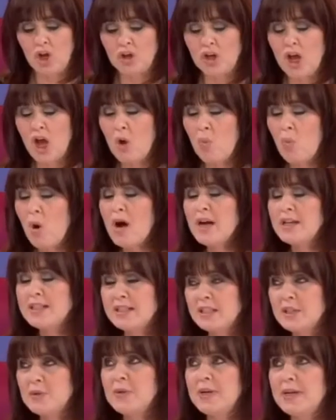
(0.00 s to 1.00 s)
No, what I
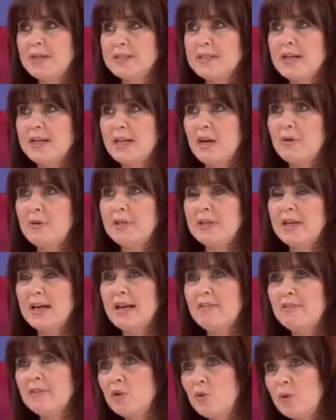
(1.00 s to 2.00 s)
do is I go in, I
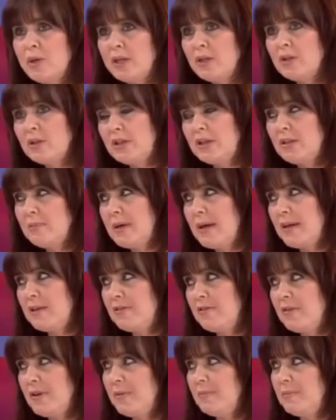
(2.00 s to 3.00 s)
have a quick look in the
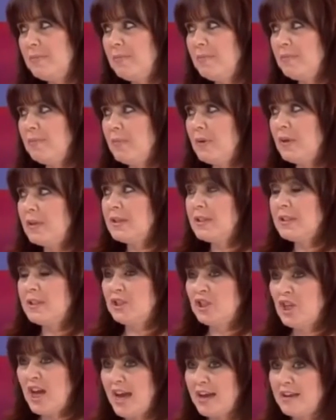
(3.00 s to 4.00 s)
bathroom to
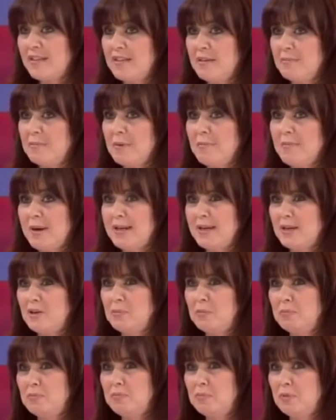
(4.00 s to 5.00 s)
check that my
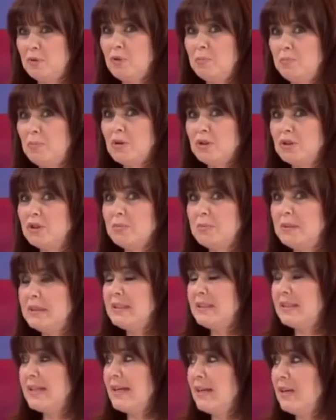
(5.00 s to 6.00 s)
makeup could possibly
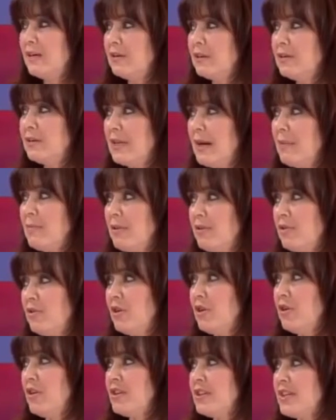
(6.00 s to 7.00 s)
stay on and get me through
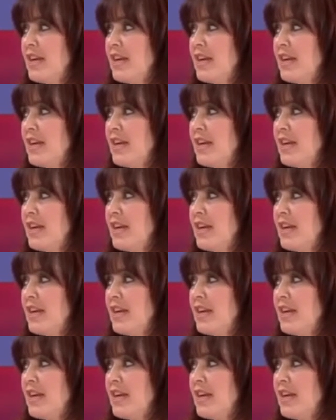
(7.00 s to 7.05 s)
another